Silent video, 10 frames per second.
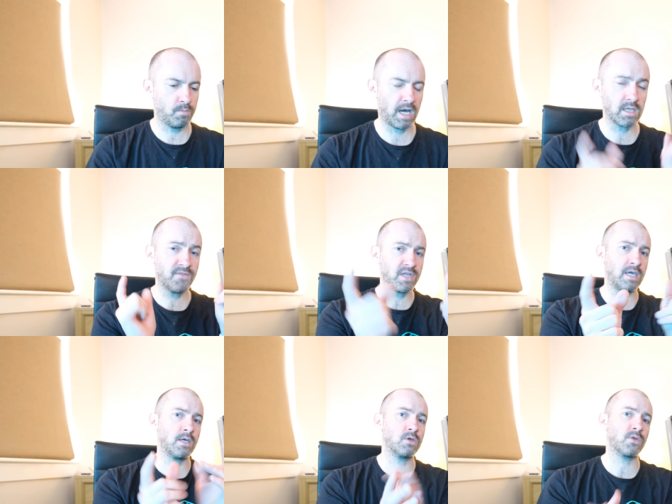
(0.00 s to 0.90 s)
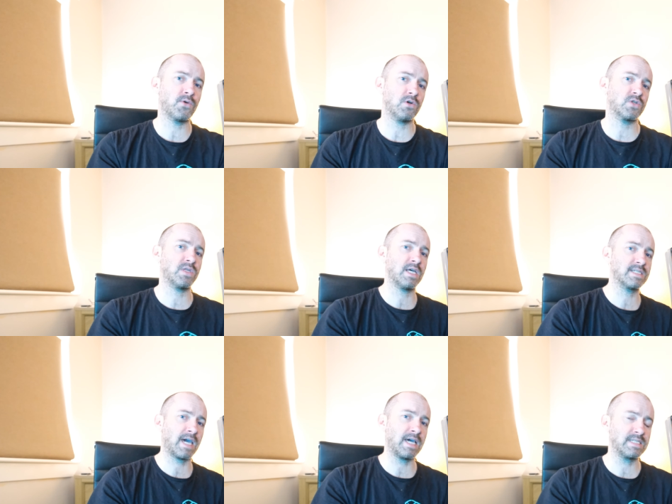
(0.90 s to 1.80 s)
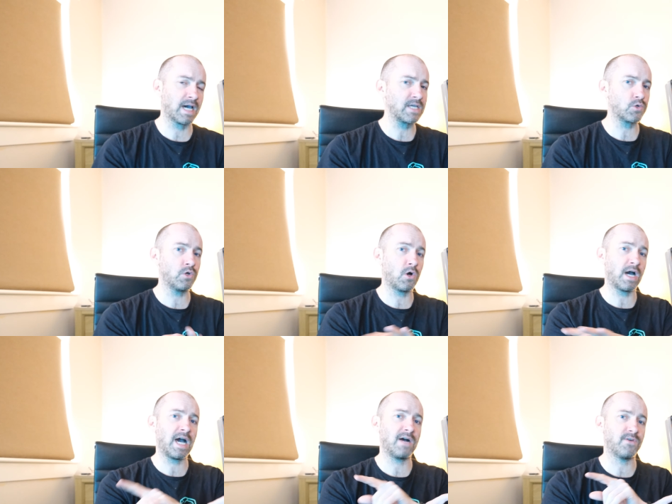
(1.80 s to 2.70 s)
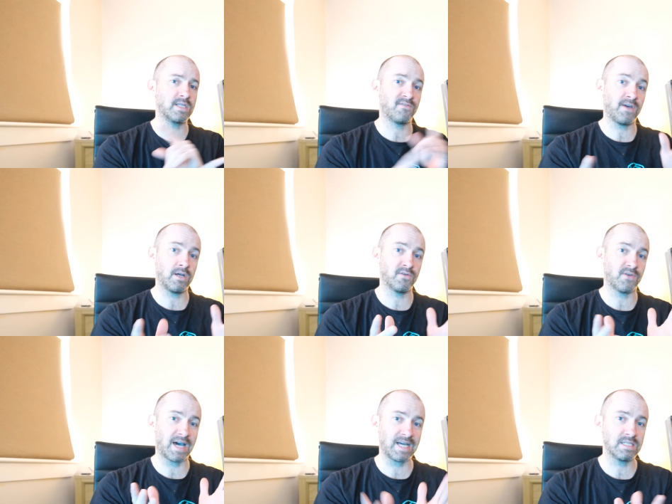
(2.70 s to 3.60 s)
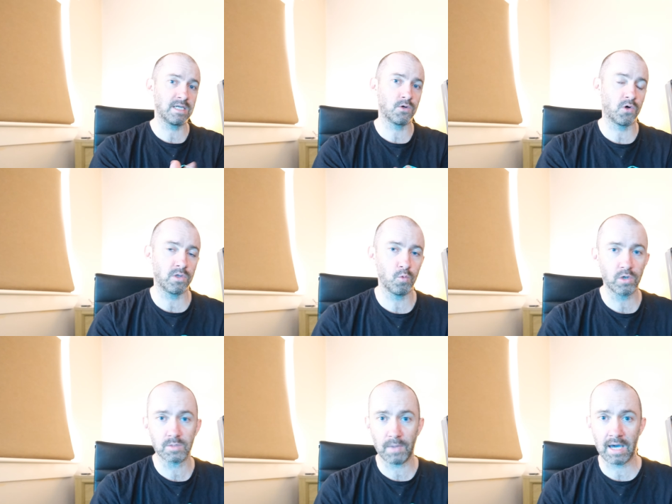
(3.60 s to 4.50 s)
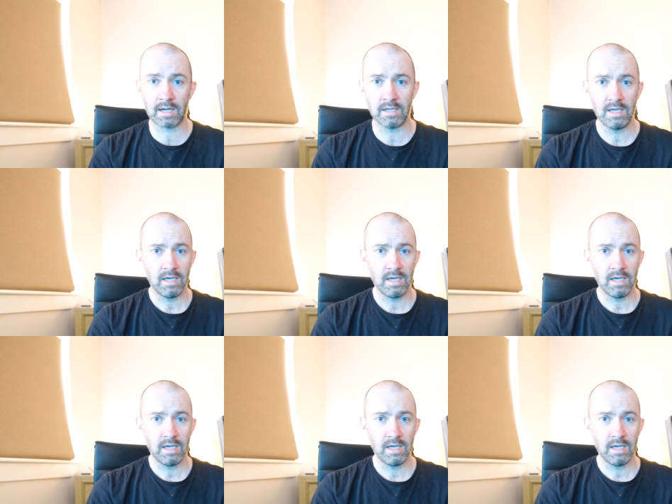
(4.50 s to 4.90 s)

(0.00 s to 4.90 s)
But I'd love to hear your thoughts on this, guys. I do not have a definitive answer on what's better.